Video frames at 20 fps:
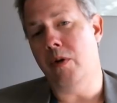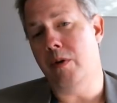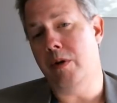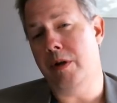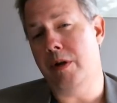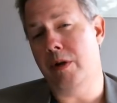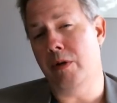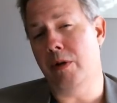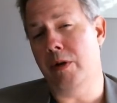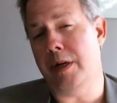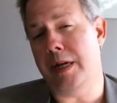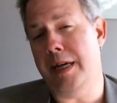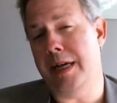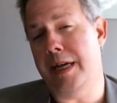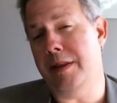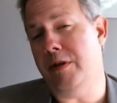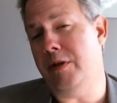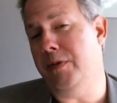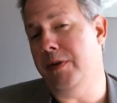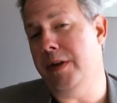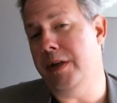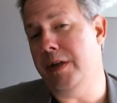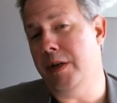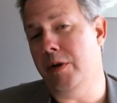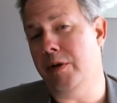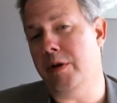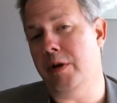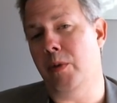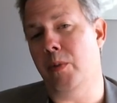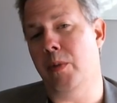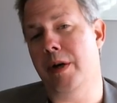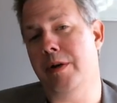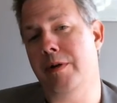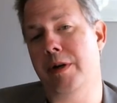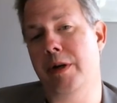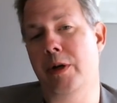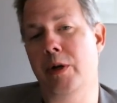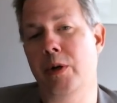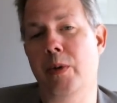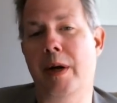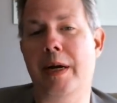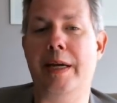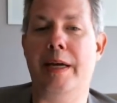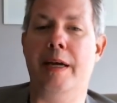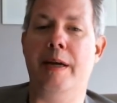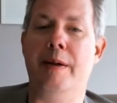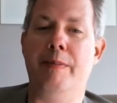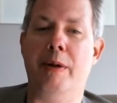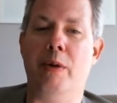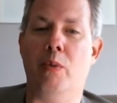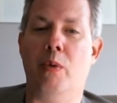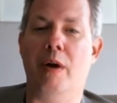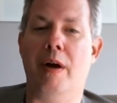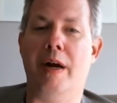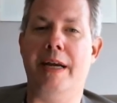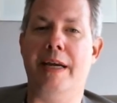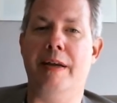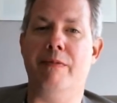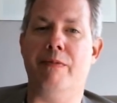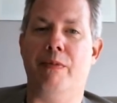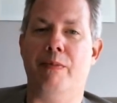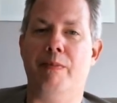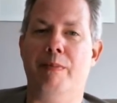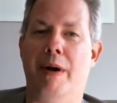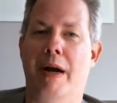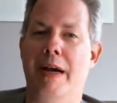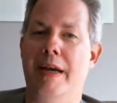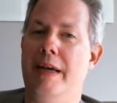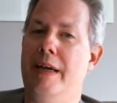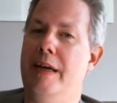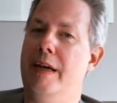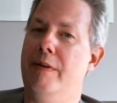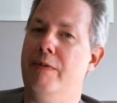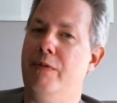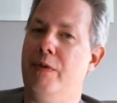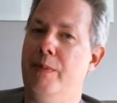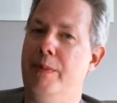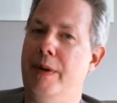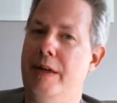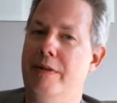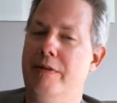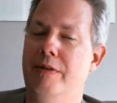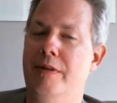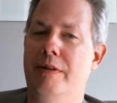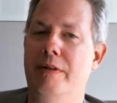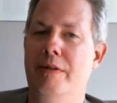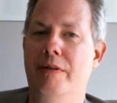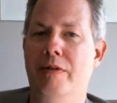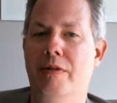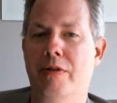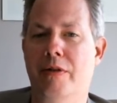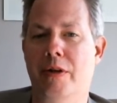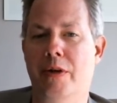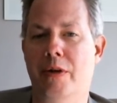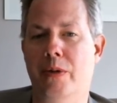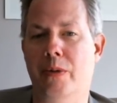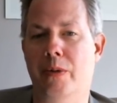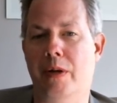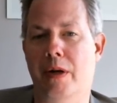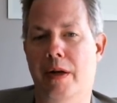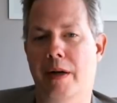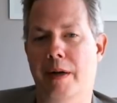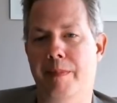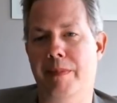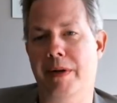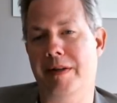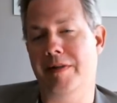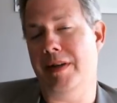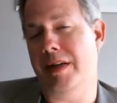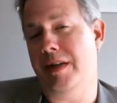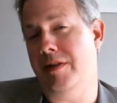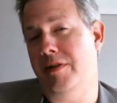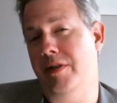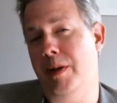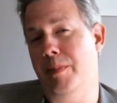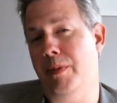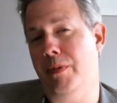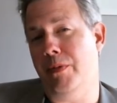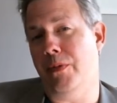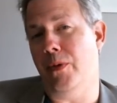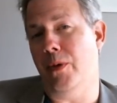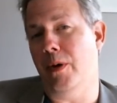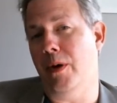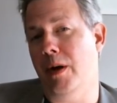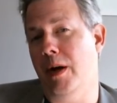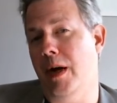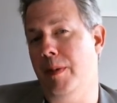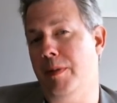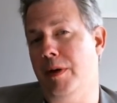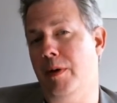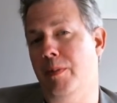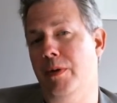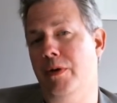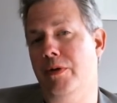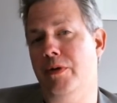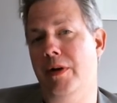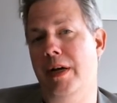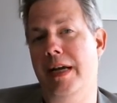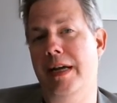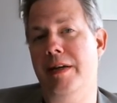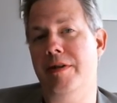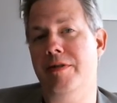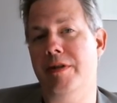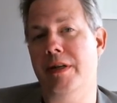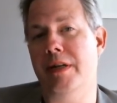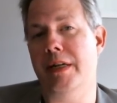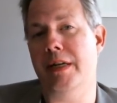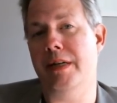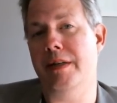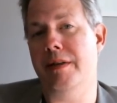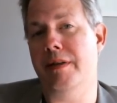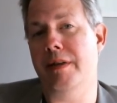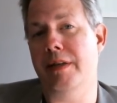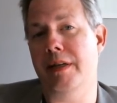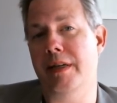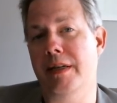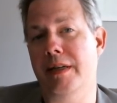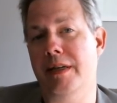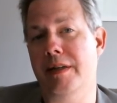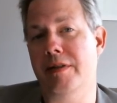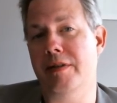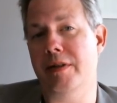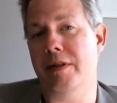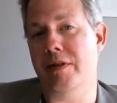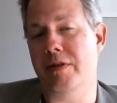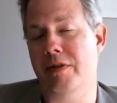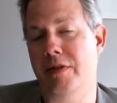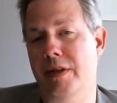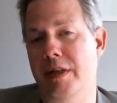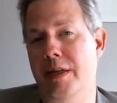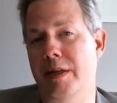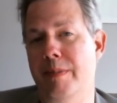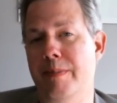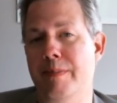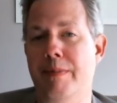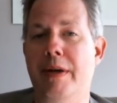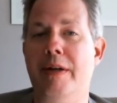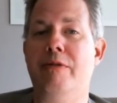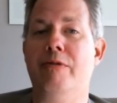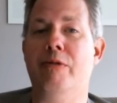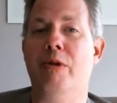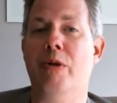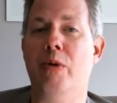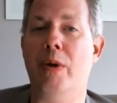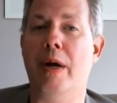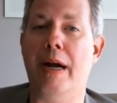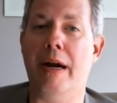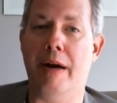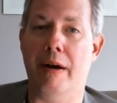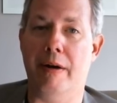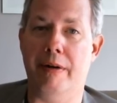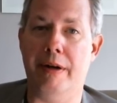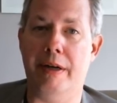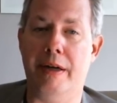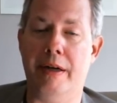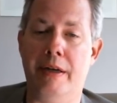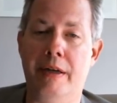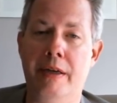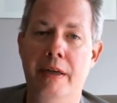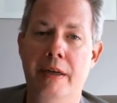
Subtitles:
you're looking at this video and you're wondering who I am and where I get my information. So as I had said before, I'm a commercial agent in the DC metro area.